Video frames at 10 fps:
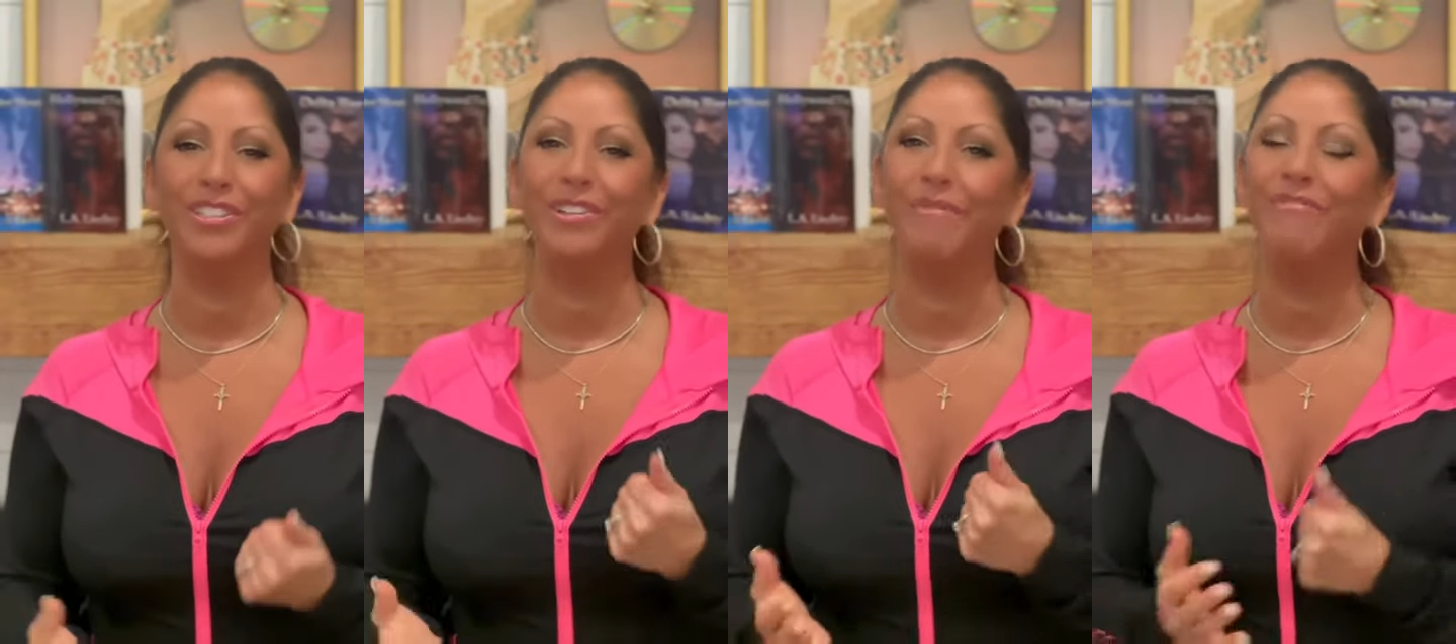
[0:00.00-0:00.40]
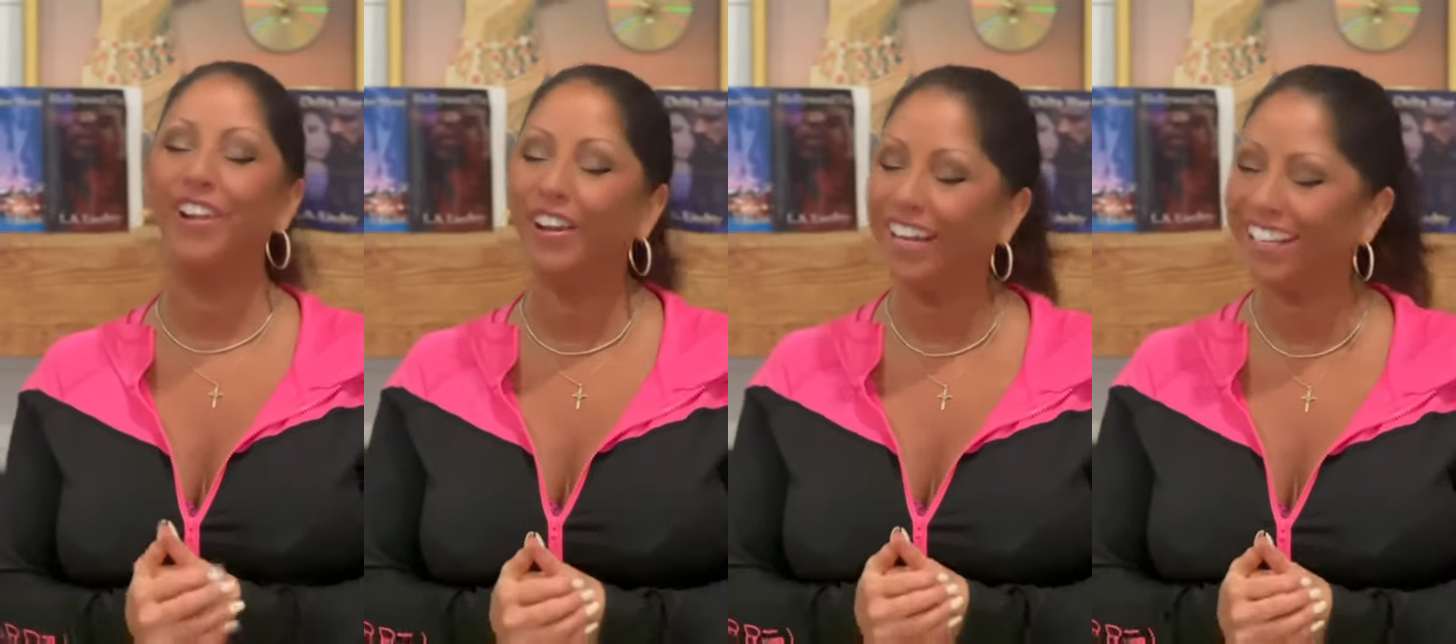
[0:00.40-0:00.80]
So I'm
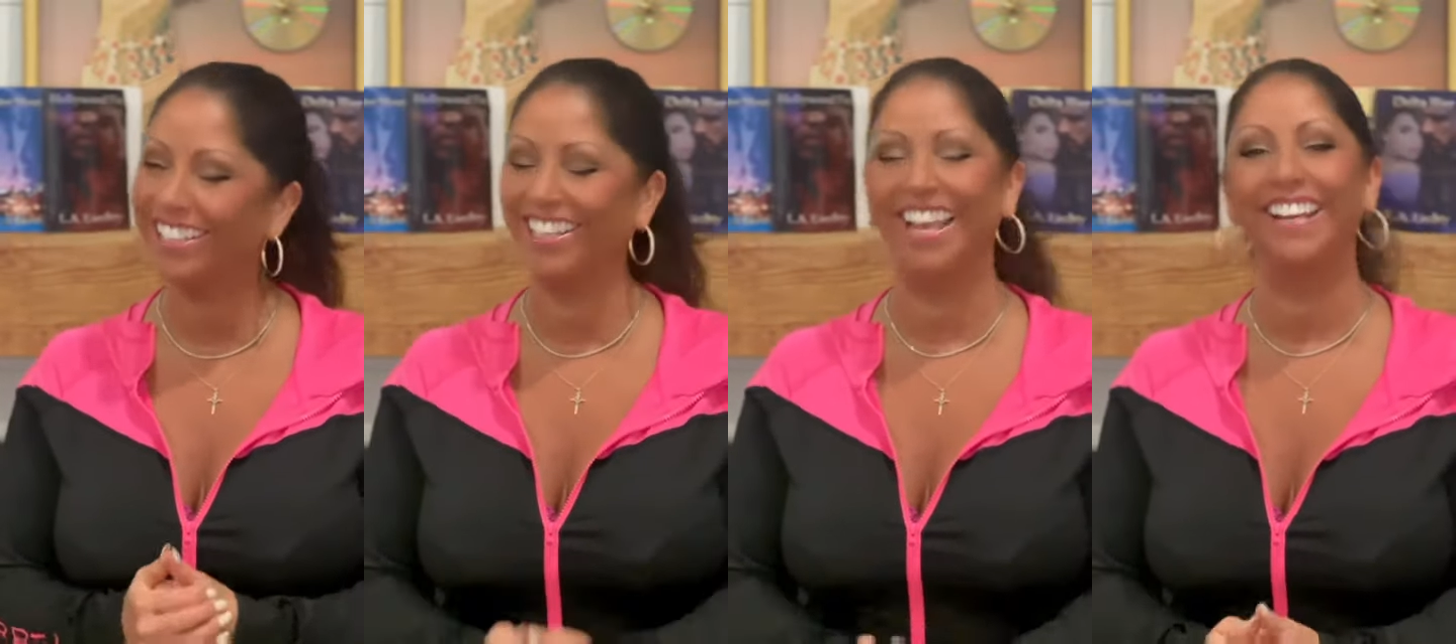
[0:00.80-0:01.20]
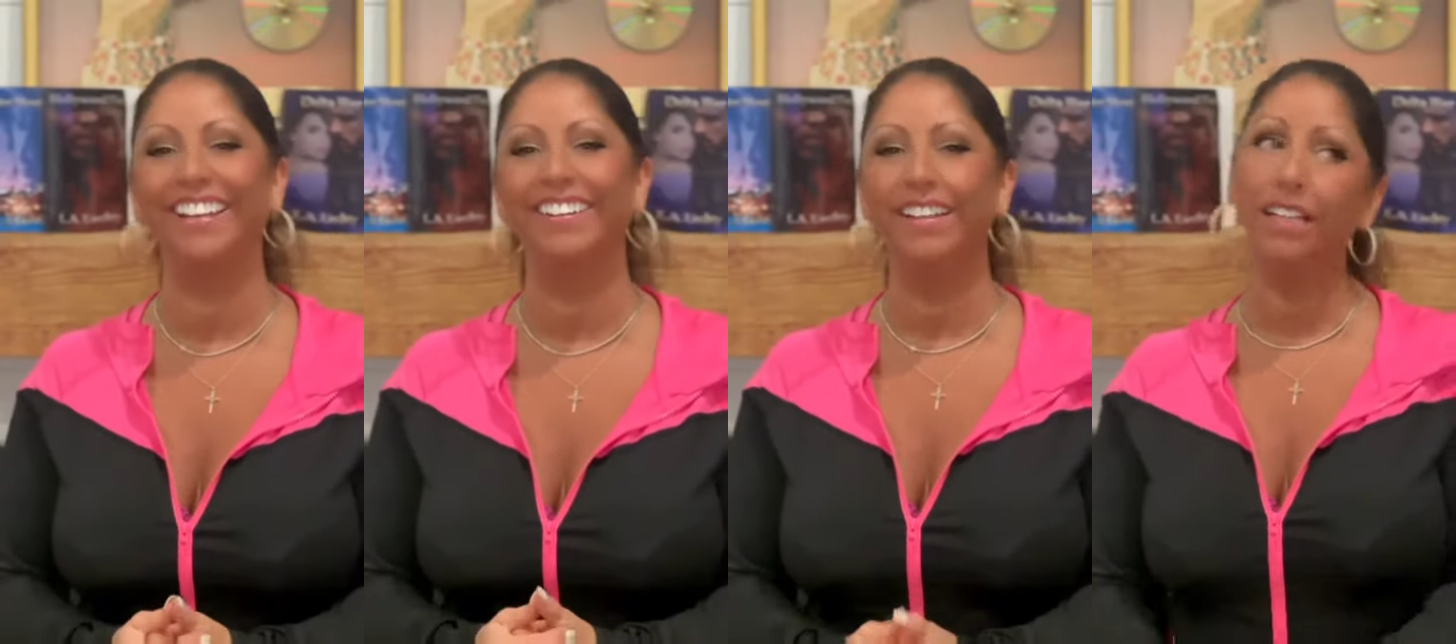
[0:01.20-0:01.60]
very
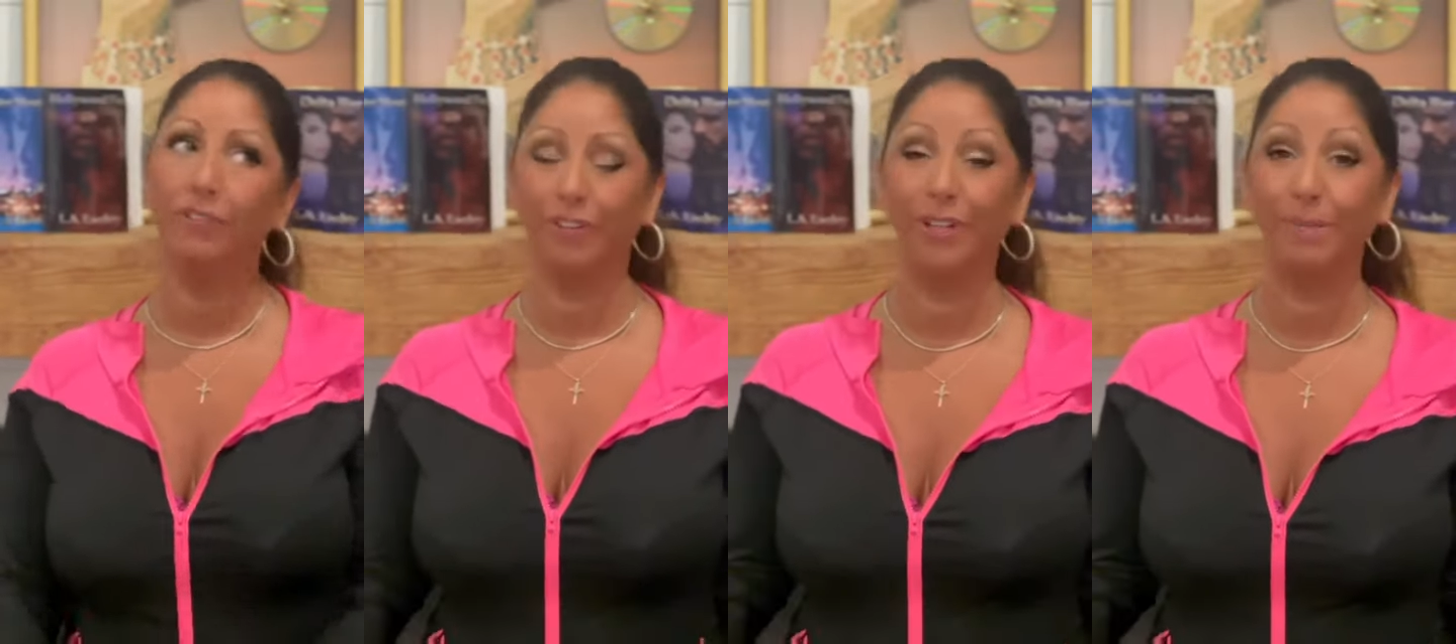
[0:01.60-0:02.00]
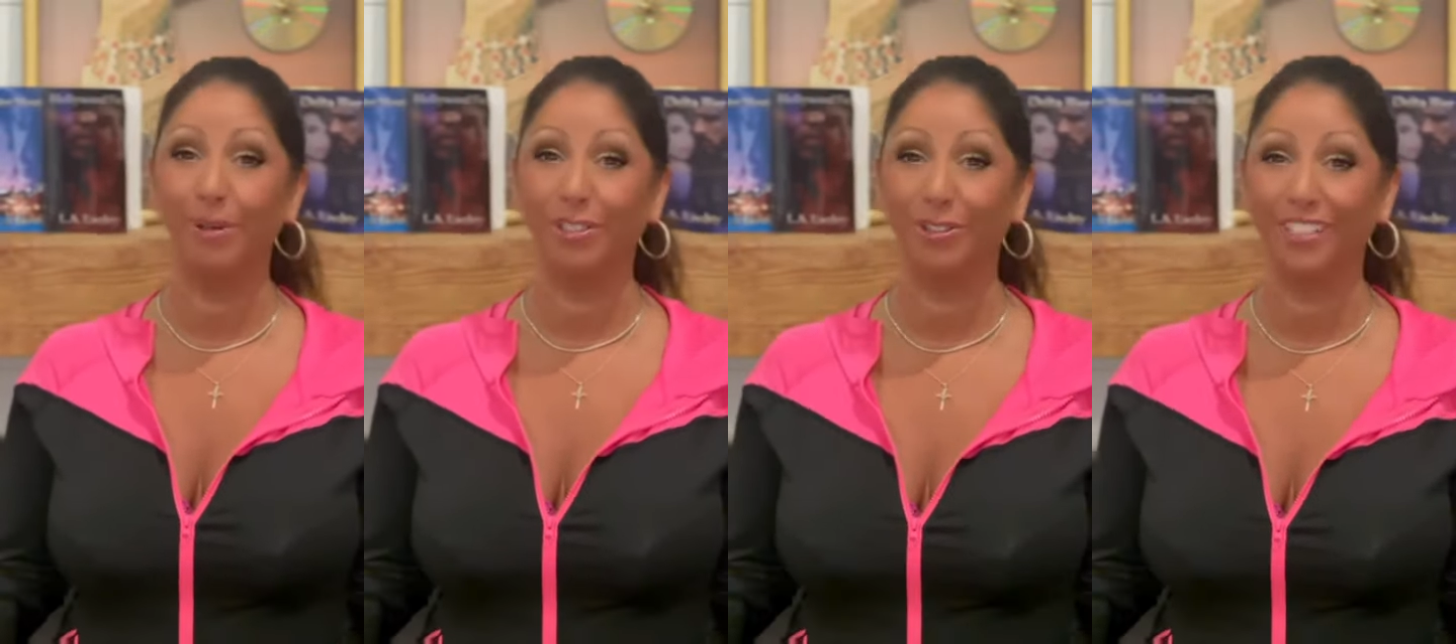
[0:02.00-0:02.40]
excited, if there are any
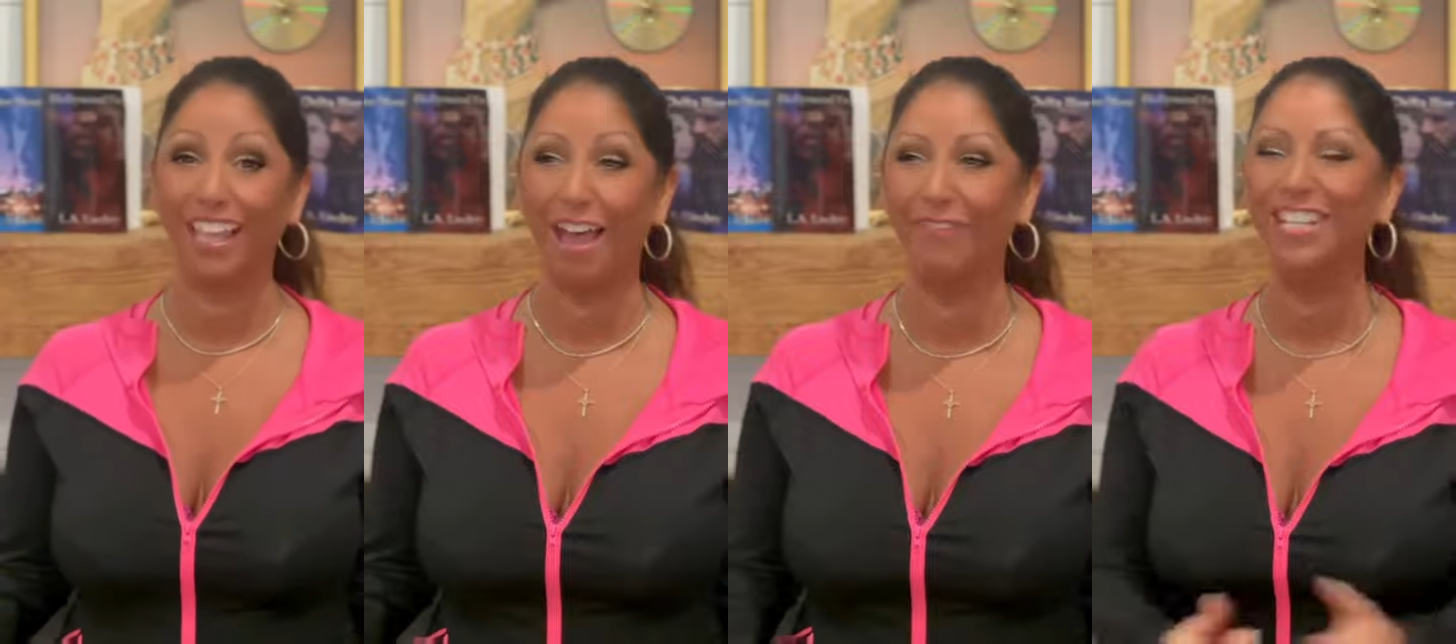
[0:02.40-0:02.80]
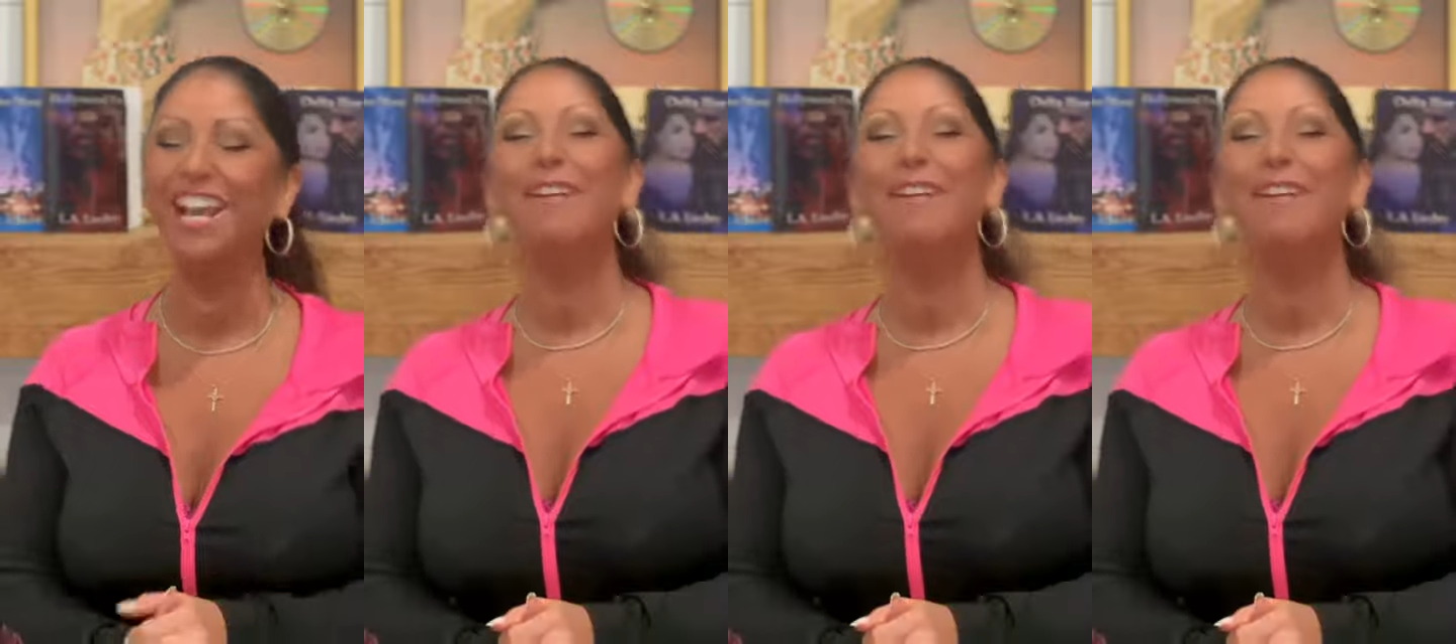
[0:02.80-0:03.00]
bookstores left,